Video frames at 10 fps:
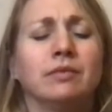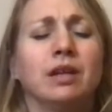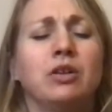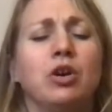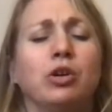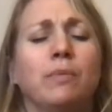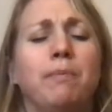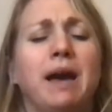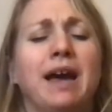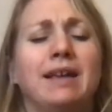our
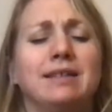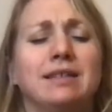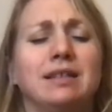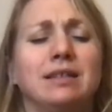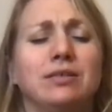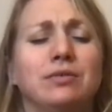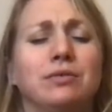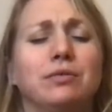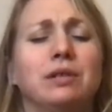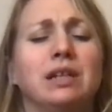capacity to
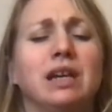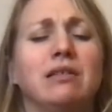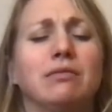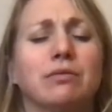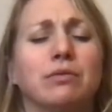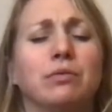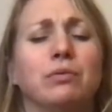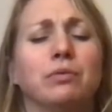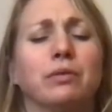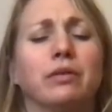create
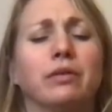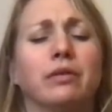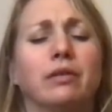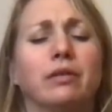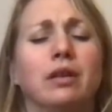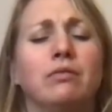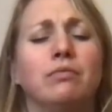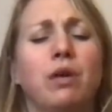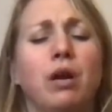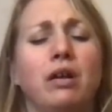thoughts and
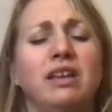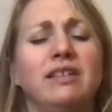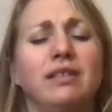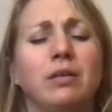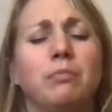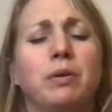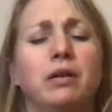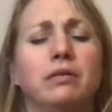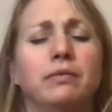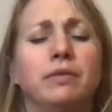rise
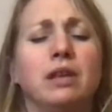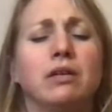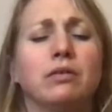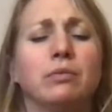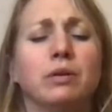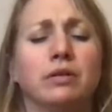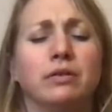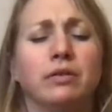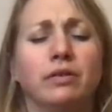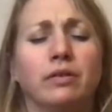above the other
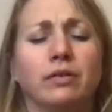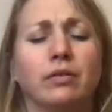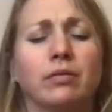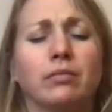ones.